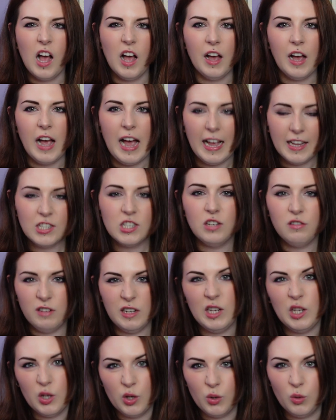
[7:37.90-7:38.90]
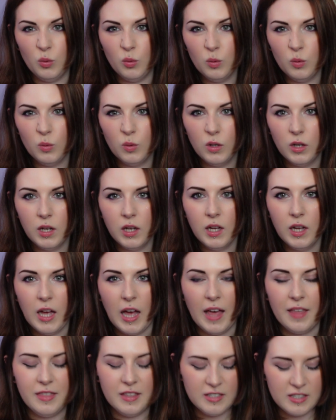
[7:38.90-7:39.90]
actually really cool.
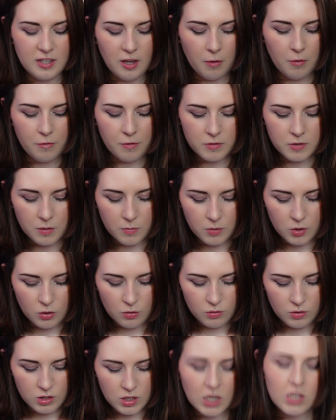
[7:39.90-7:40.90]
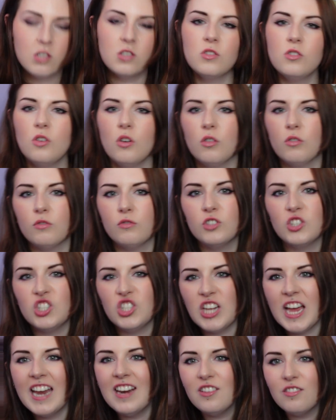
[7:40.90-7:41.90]
And this is coming from someone who does not,
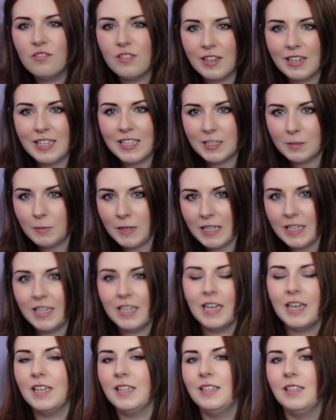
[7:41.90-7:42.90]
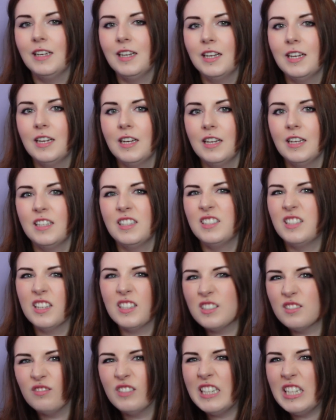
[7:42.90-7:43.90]
generally speaking,
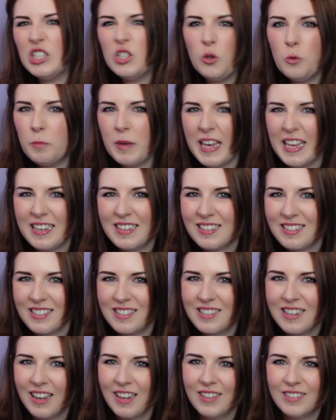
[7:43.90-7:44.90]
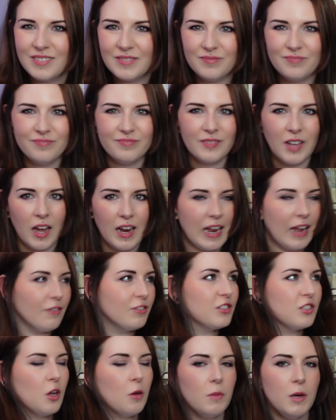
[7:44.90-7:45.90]
doesn't really do pins. Like, I have
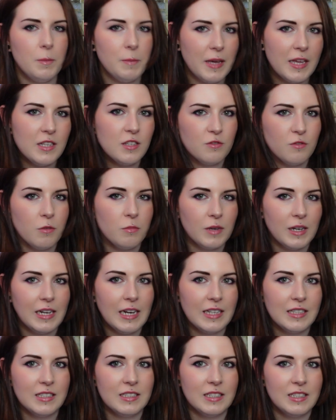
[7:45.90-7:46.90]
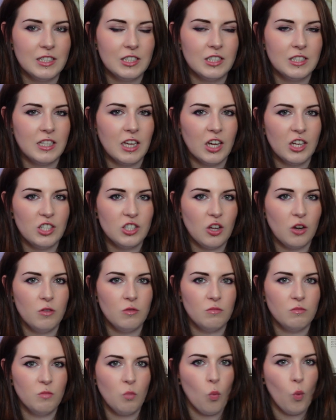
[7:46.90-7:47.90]
so many pins from collector's editions that I don't
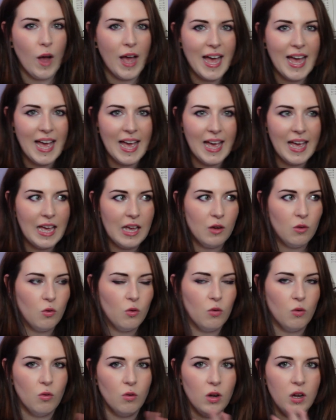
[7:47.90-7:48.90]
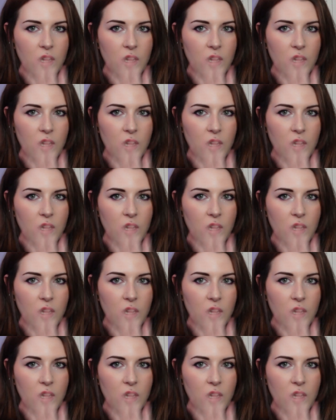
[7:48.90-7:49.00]
wear or